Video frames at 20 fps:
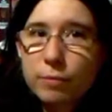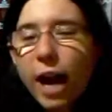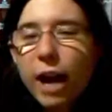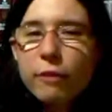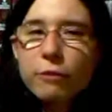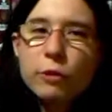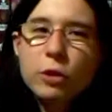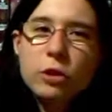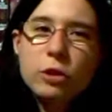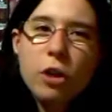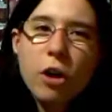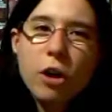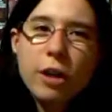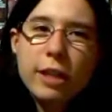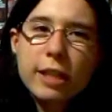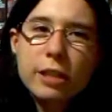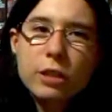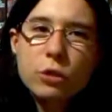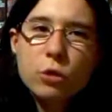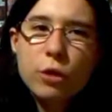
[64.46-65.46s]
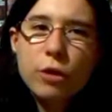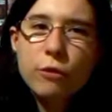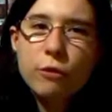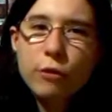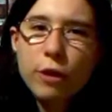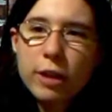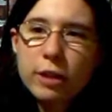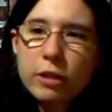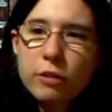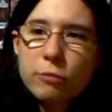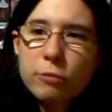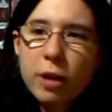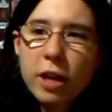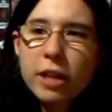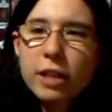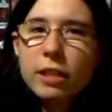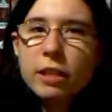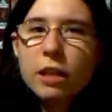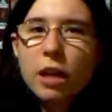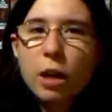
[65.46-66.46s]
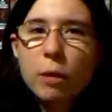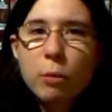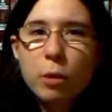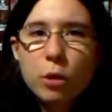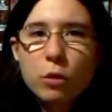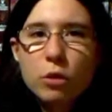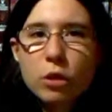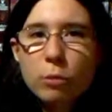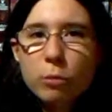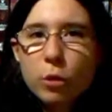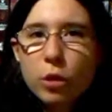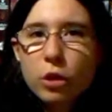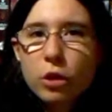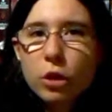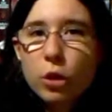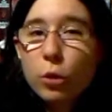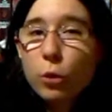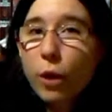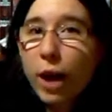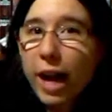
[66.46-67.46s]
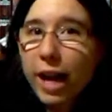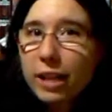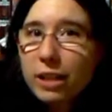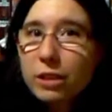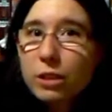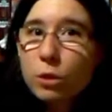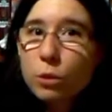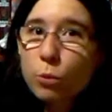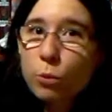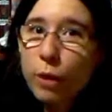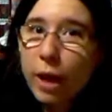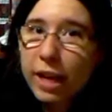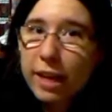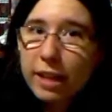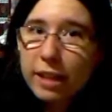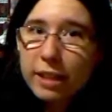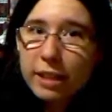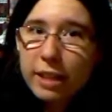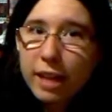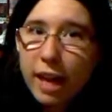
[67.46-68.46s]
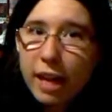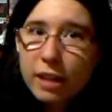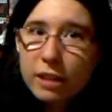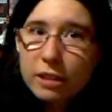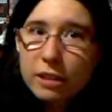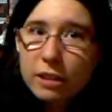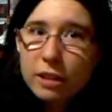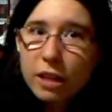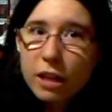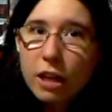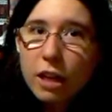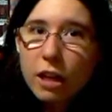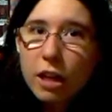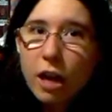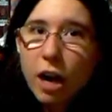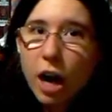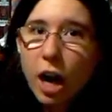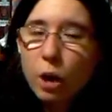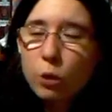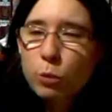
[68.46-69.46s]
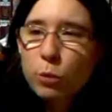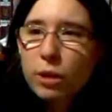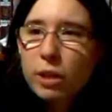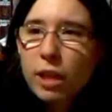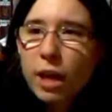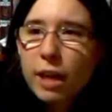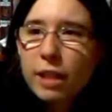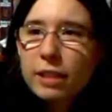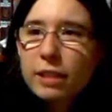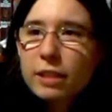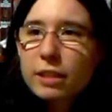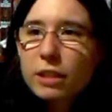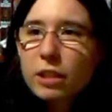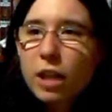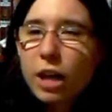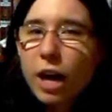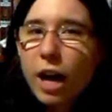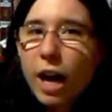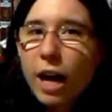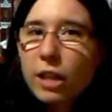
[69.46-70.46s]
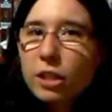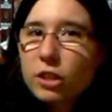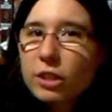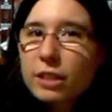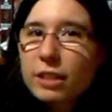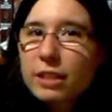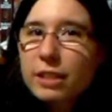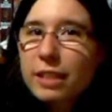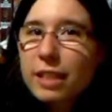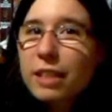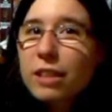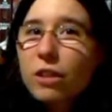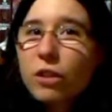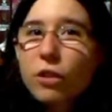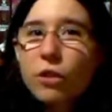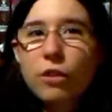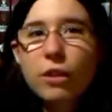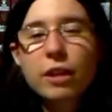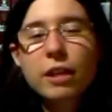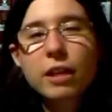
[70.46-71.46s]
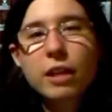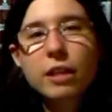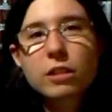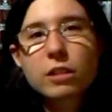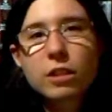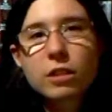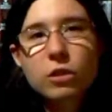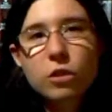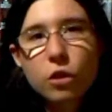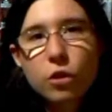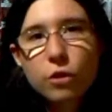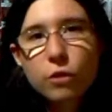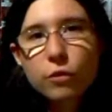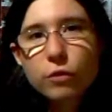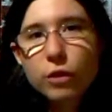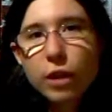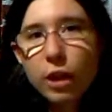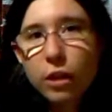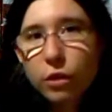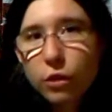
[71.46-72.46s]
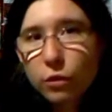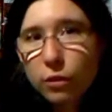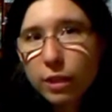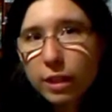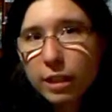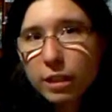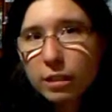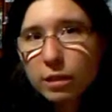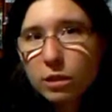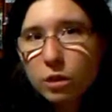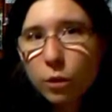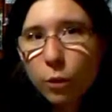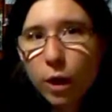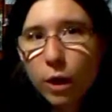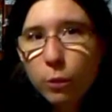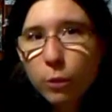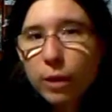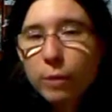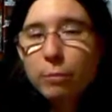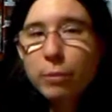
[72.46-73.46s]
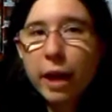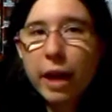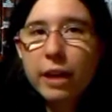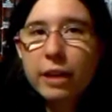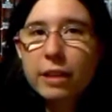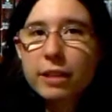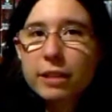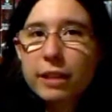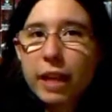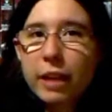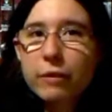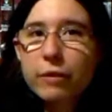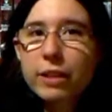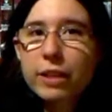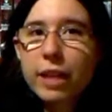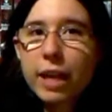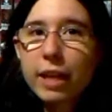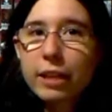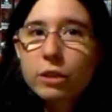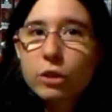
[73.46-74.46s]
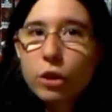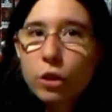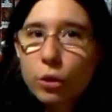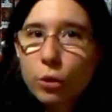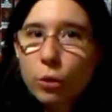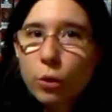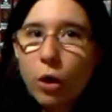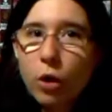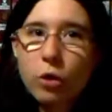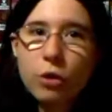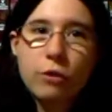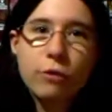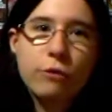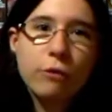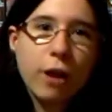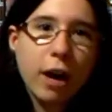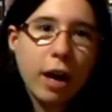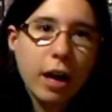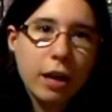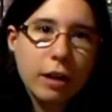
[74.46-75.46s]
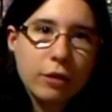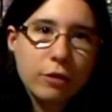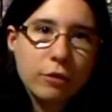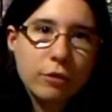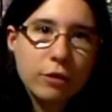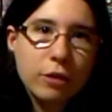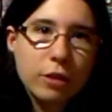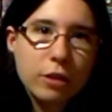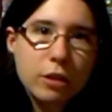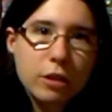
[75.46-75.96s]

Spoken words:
After talking to a friend of mine about the book who hadn't read it yet, I realized I just didn't think it deserved a 3, so I went back and gave it a 2 out of 5.